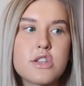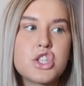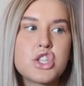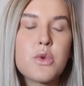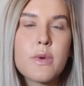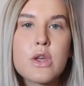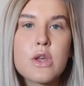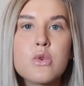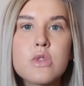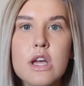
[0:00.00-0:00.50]

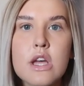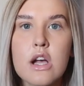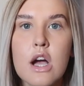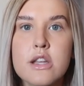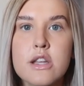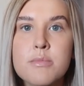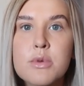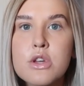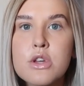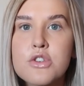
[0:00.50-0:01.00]
doing all their
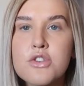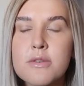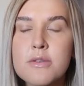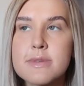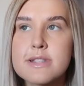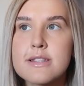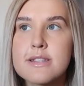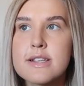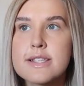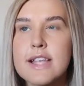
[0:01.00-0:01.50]
kind of beauty
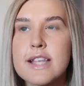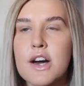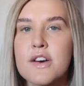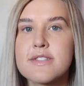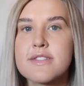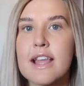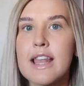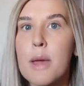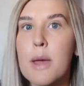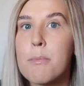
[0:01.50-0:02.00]
treatments
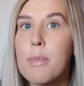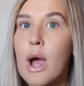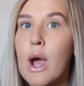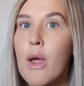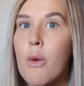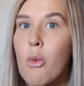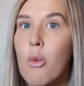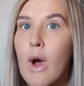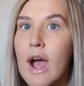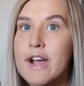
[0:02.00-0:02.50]
themselves. They're like
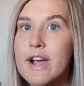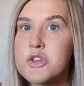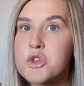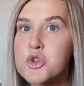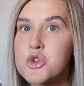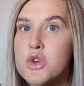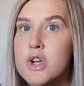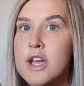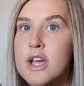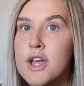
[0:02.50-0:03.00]
buying wax
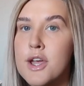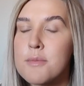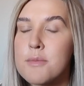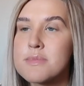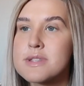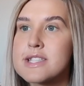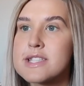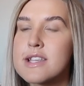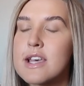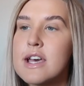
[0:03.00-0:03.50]

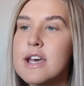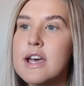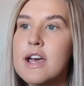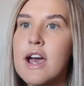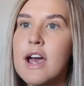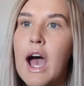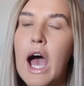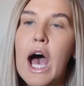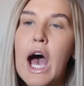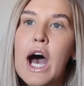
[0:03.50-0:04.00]
strips
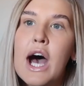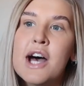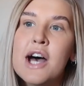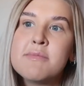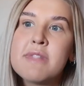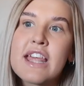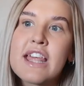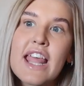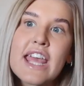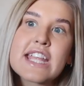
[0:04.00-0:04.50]

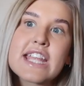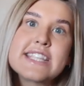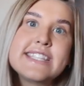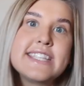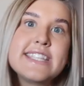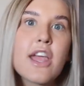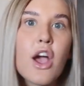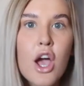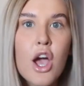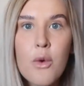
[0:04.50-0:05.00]
and they're like
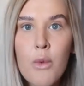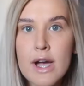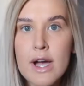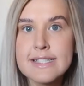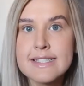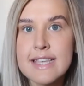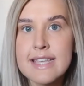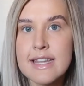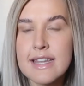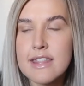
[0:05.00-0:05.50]

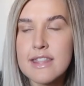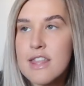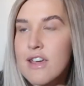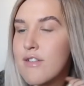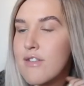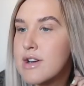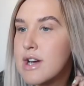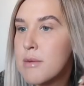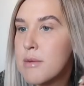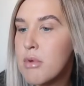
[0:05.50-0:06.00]
DIY tinting
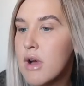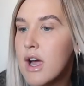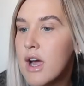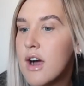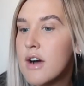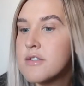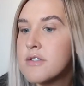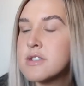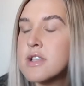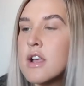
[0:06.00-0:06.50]
their
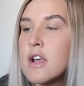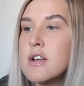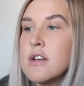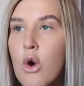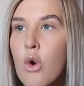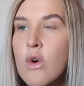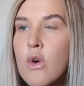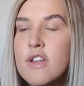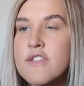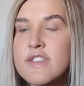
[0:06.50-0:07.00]
eyebrows.
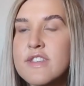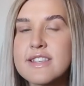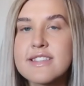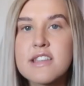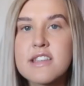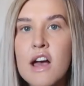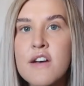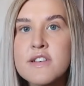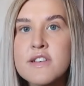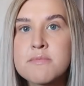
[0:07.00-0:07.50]
All of this
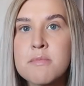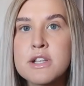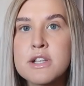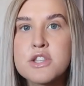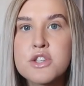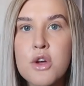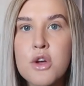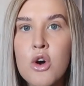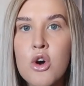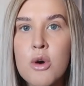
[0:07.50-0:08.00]
stuff is my
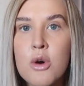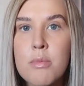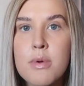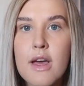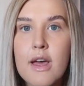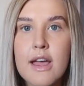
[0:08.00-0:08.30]
job,